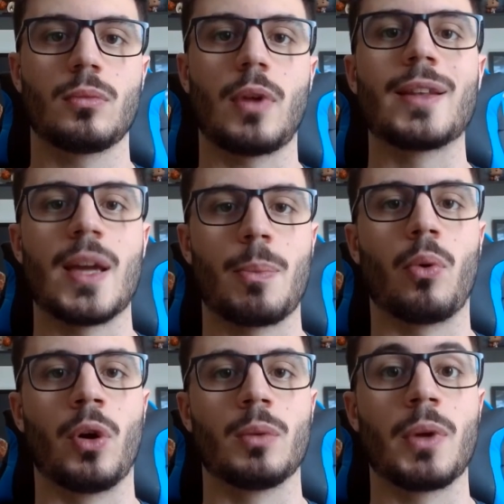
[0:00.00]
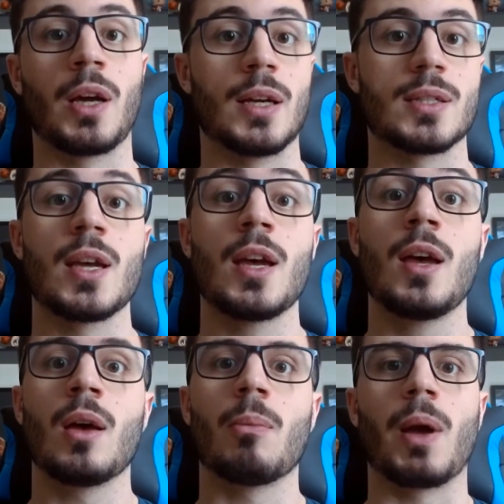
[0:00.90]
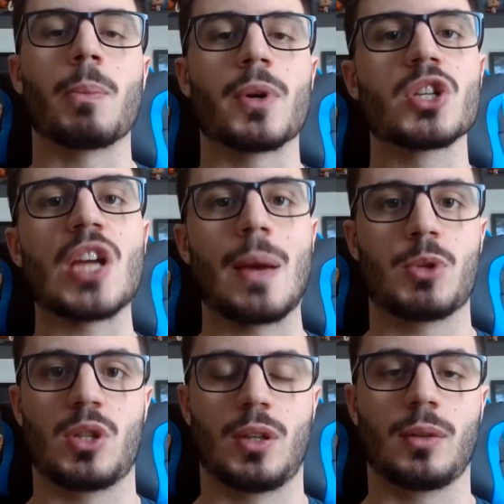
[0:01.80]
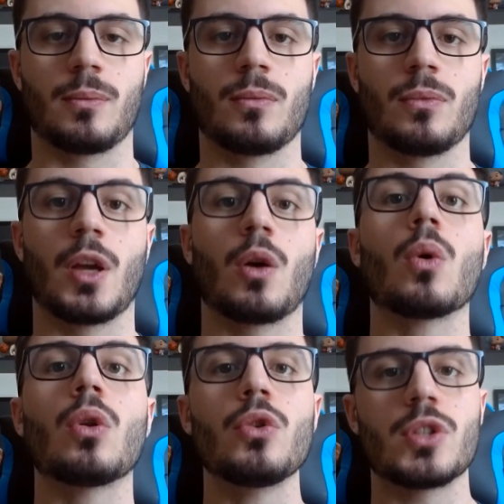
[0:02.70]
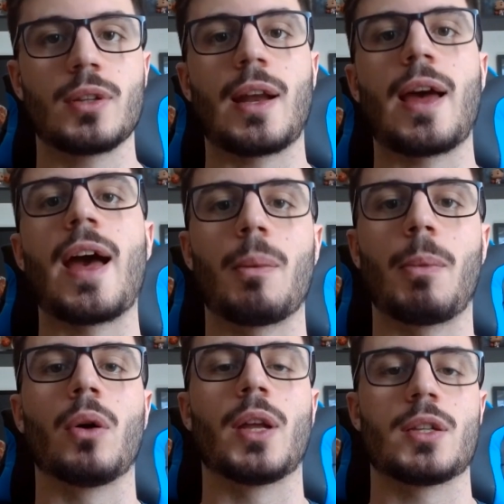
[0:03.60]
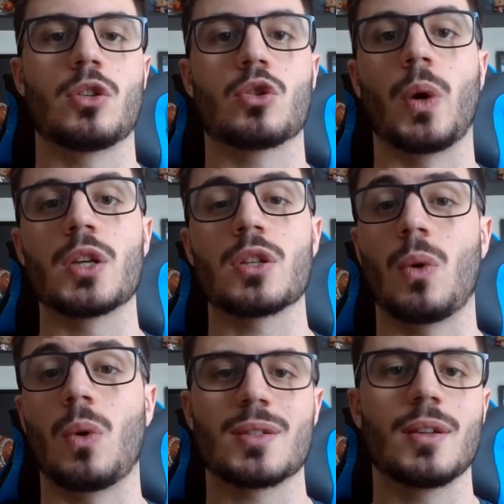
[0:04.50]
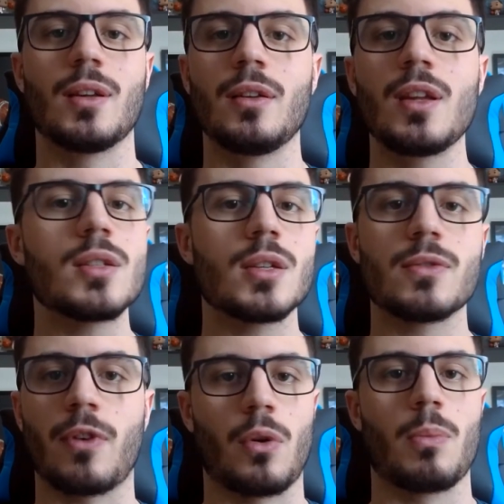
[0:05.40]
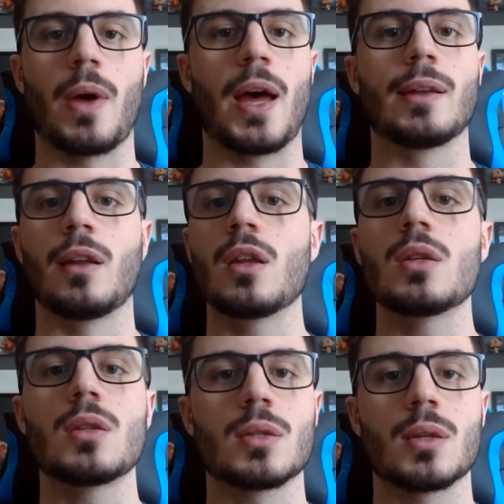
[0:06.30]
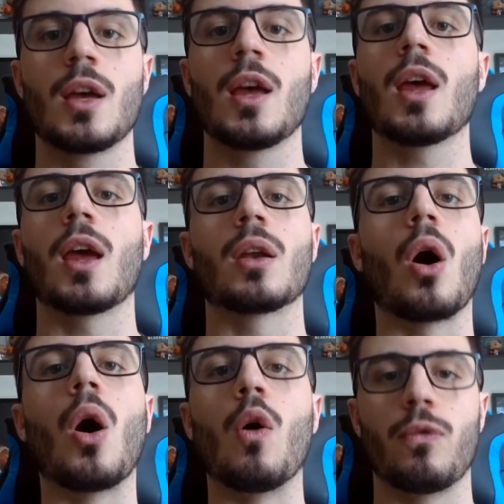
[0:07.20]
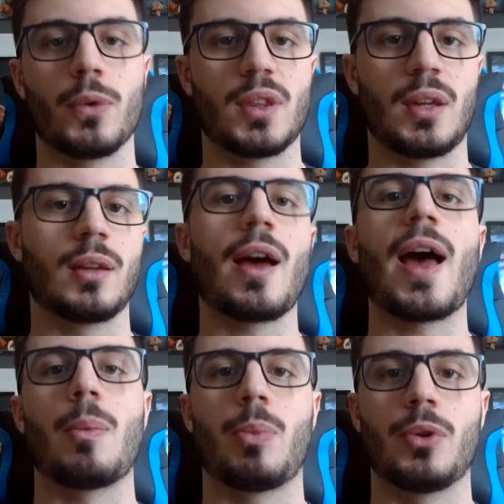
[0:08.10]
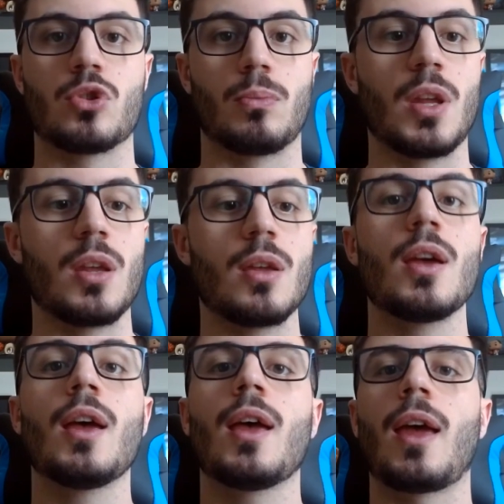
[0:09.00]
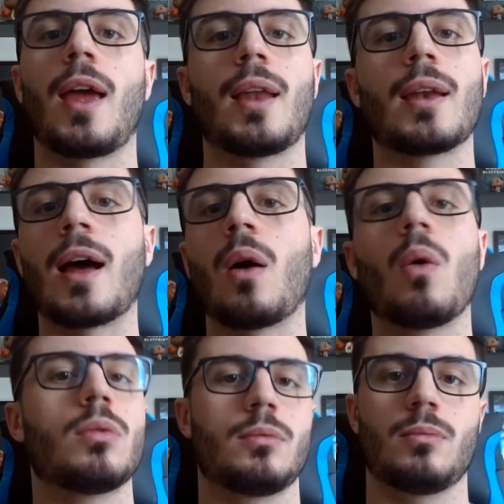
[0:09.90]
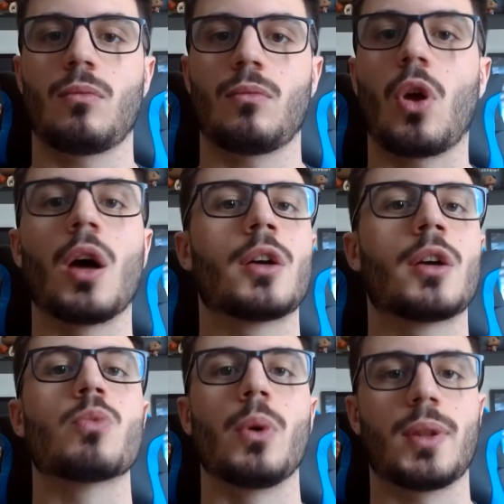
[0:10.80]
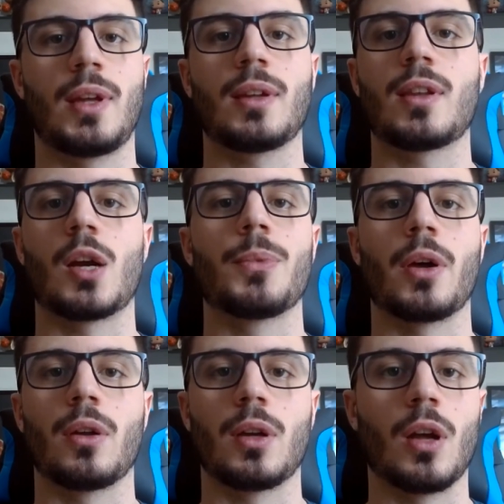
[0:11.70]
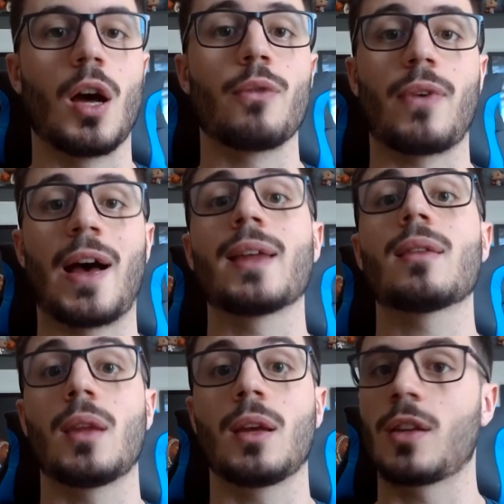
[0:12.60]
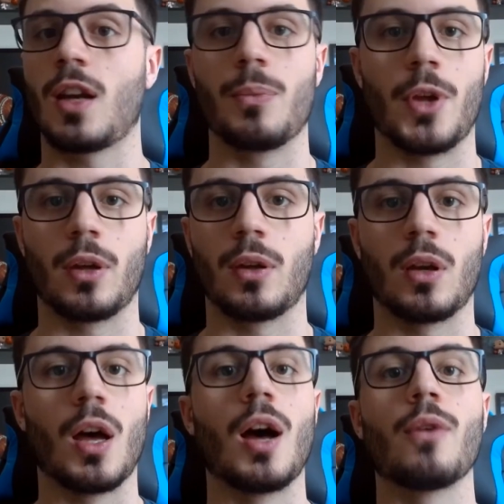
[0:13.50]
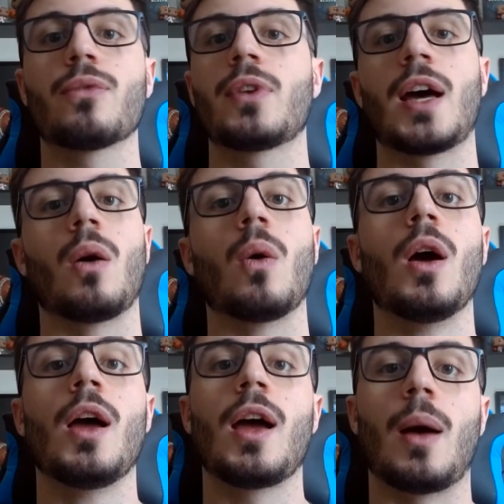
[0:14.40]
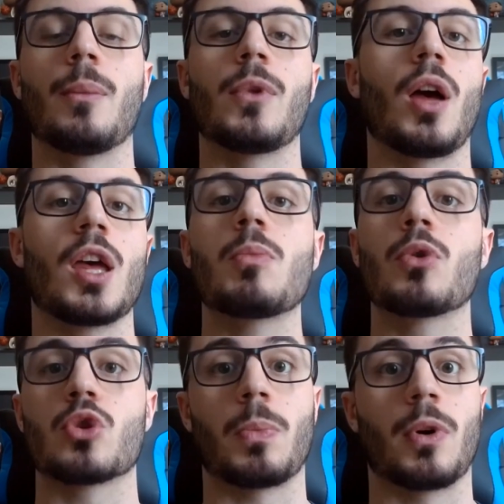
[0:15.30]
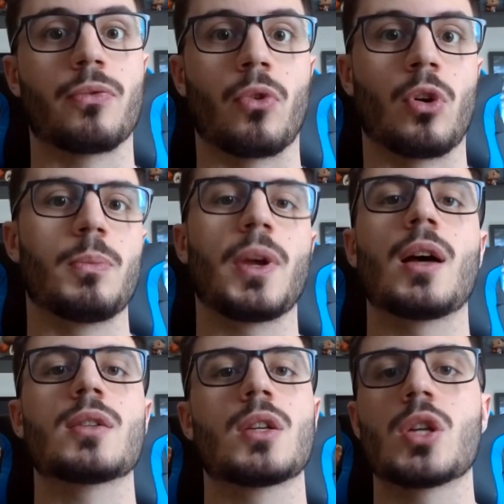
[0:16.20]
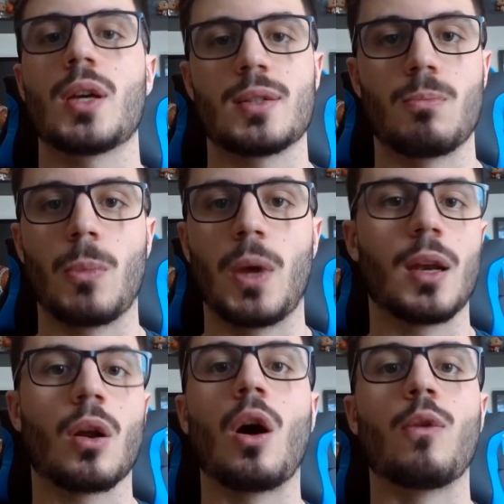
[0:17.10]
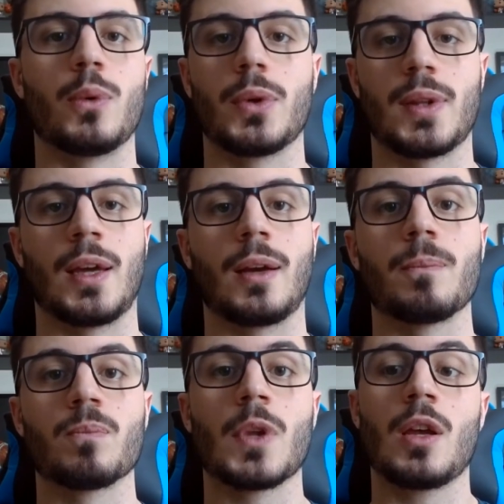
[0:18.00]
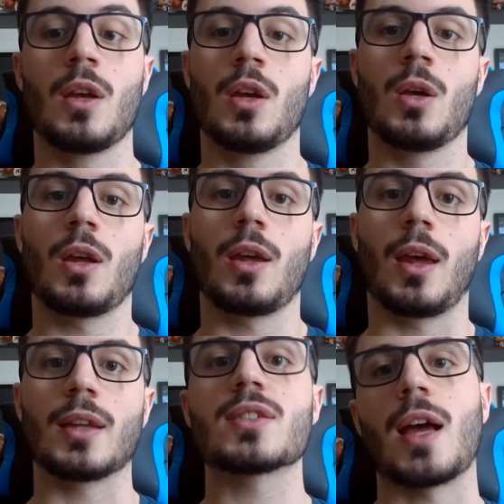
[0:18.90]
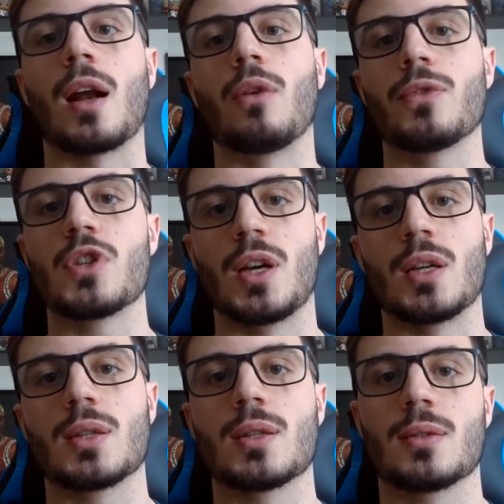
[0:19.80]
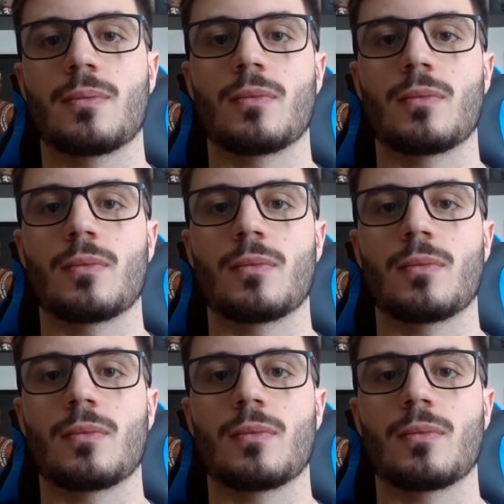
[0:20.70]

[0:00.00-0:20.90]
at that point, because my perception, the conclusion that I had about that situation was, this is very bad. This is an awful thing that happened to me, and now others will think that I'm not good enough. I think that I'm not good enough. Now I'm not able to perform because I just made an awful thing. Instead of just